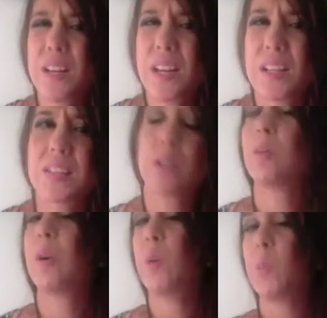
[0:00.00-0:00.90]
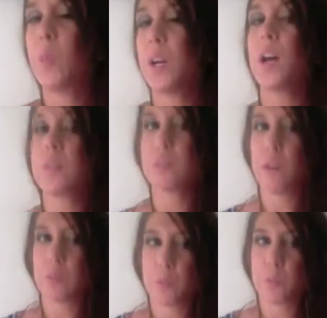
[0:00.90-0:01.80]
I don't know, but I was
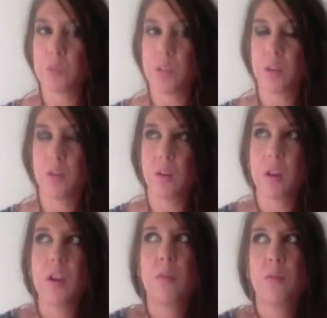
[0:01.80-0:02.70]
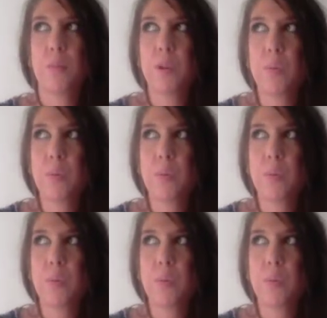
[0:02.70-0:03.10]
comfortable dealing with people.